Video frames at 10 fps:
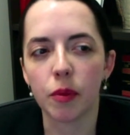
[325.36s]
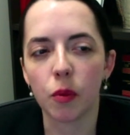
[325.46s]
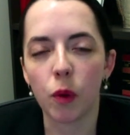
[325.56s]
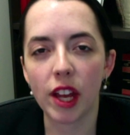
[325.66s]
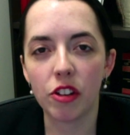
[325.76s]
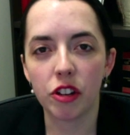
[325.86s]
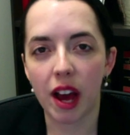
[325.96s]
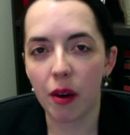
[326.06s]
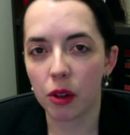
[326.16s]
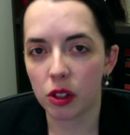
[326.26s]
Wage and
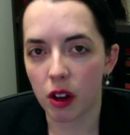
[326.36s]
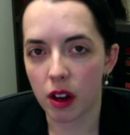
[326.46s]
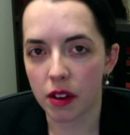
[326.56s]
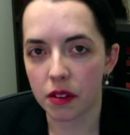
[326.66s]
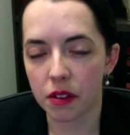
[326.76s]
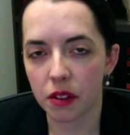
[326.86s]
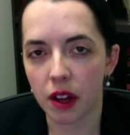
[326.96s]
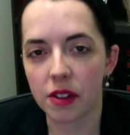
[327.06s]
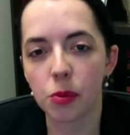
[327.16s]
hour laws